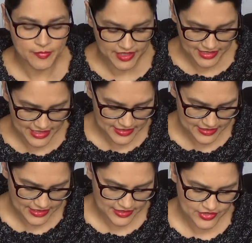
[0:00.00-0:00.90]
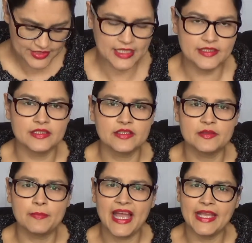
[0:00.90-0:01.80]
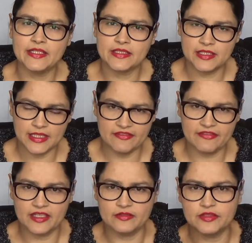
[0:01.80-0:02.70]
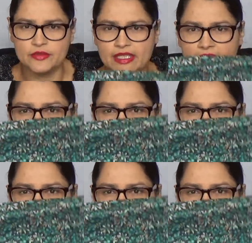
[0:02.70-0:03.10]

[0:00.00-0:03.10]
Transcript: this, it just had such a painterly feel to it.